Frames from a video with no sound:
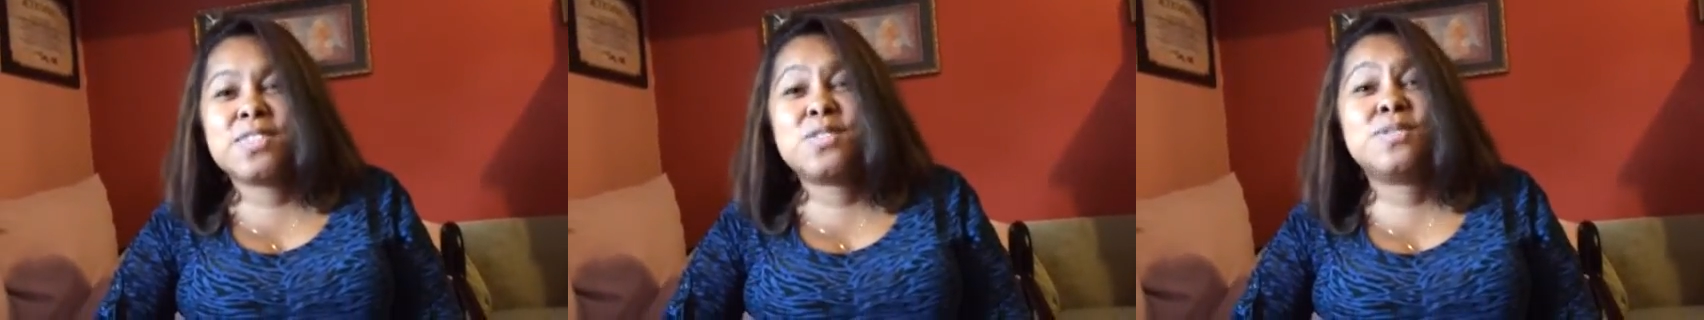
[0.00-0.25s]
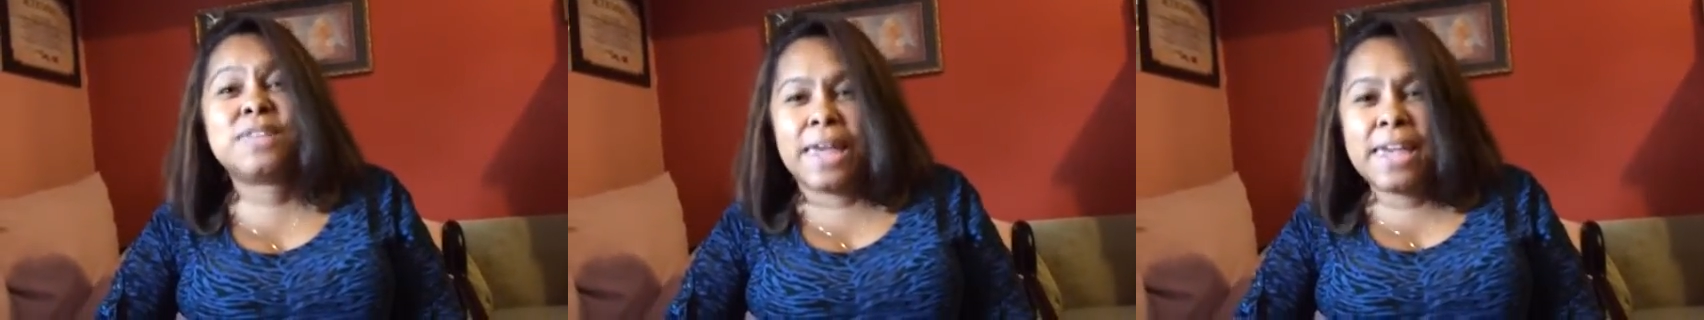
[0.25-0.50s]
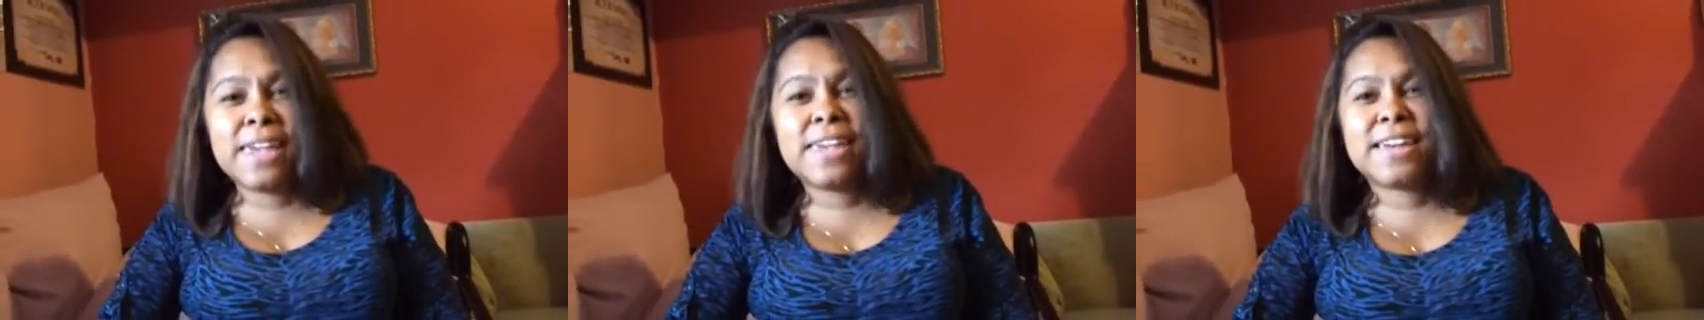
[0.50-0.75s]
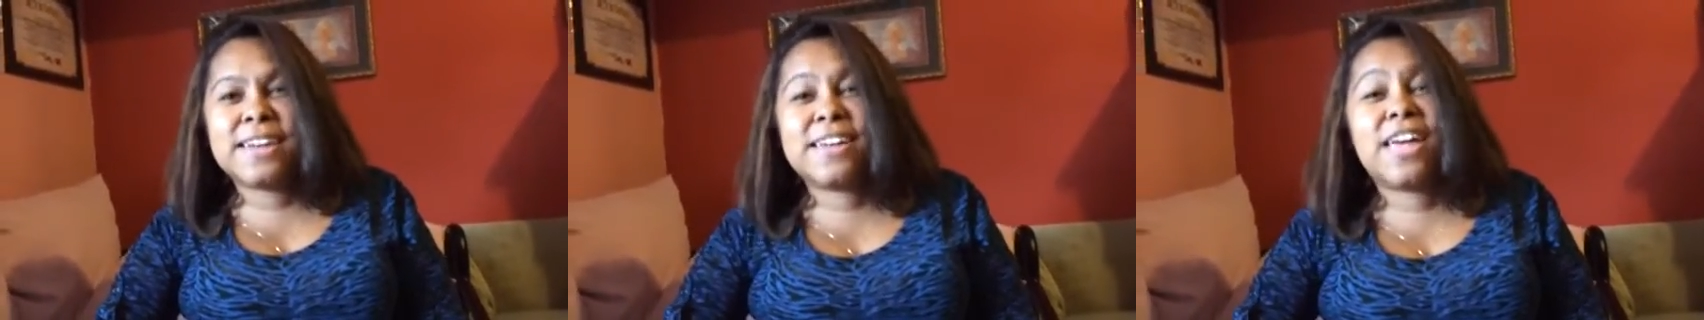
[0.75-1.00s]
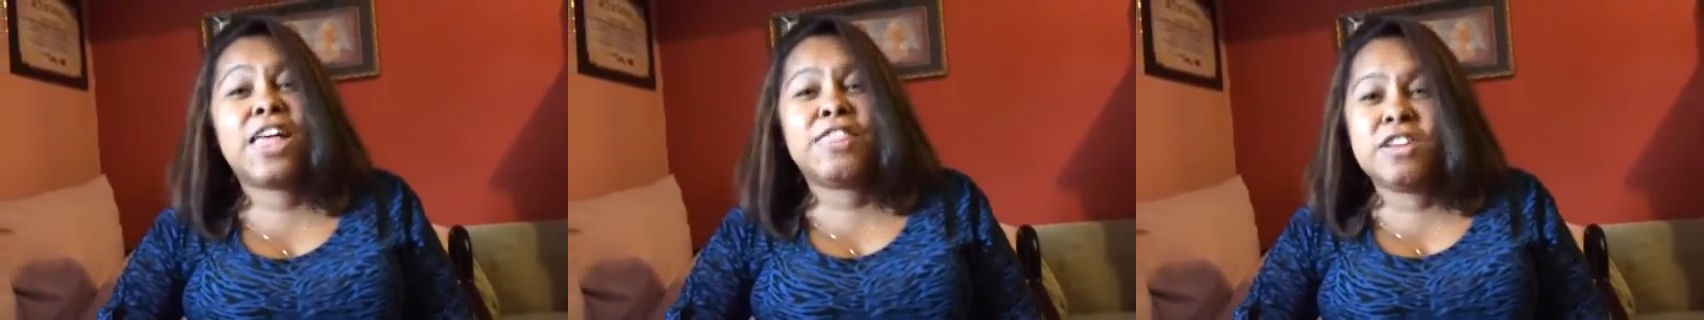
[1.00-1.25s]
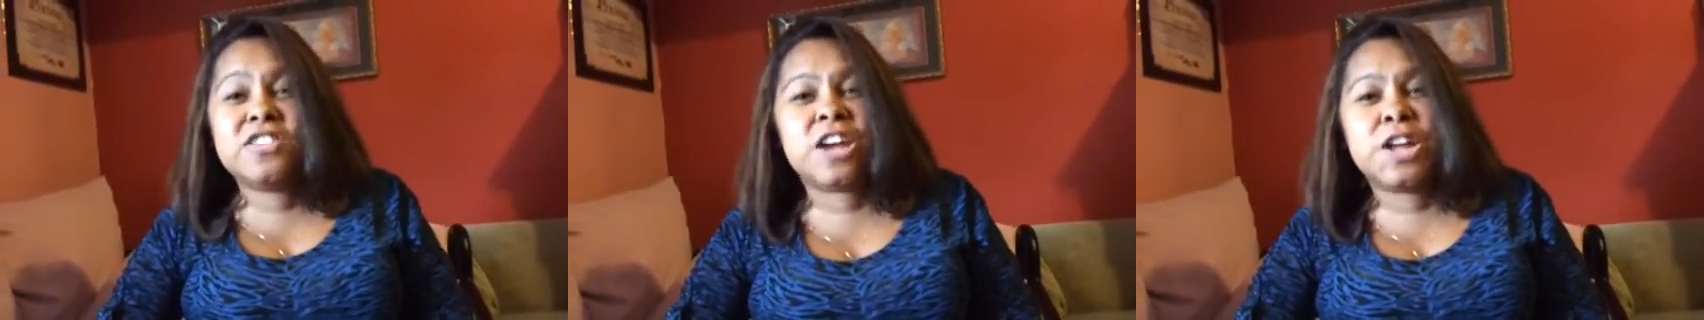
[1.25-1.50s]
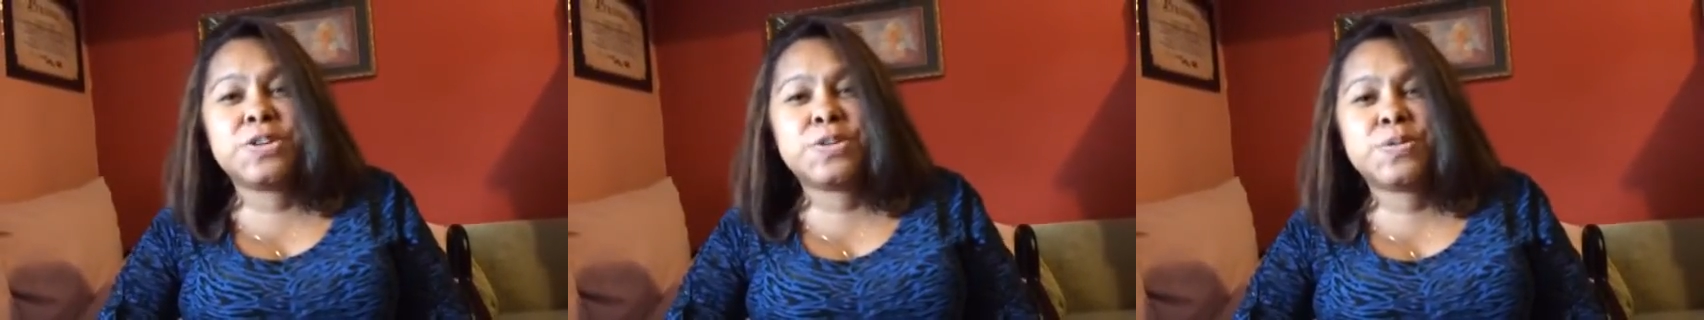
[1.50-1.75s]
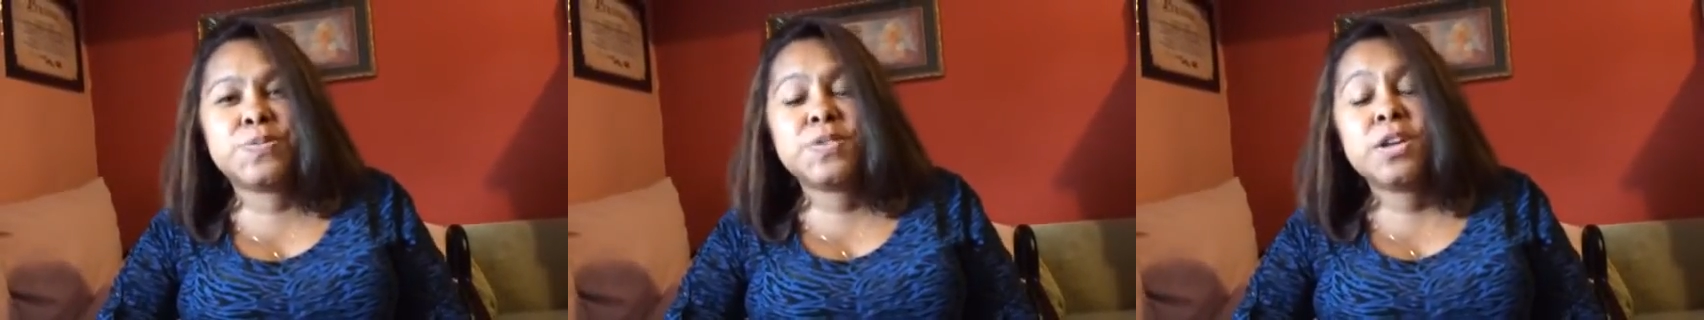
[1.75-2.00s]
to take the
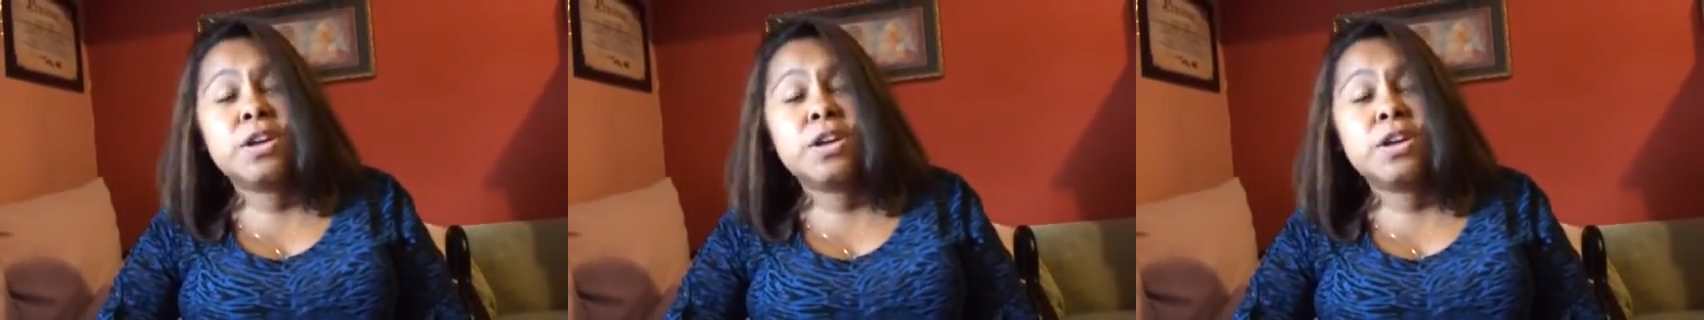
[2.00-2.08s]
shuttle?